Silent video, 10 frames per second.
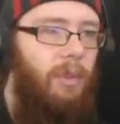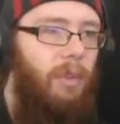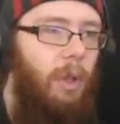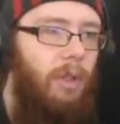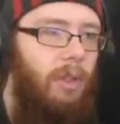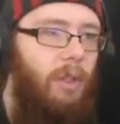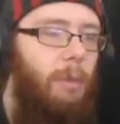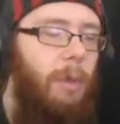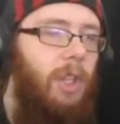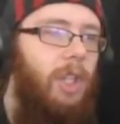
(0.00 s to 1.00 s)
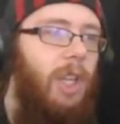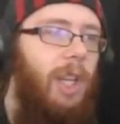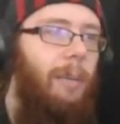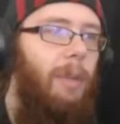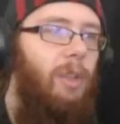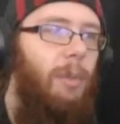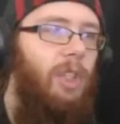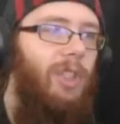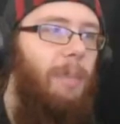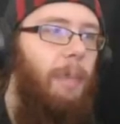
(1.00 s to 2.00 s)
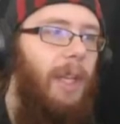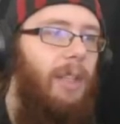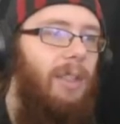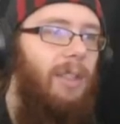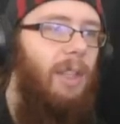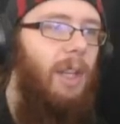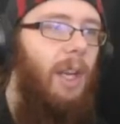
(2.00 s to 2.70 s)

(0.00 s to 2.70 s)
cost too much time and too much space.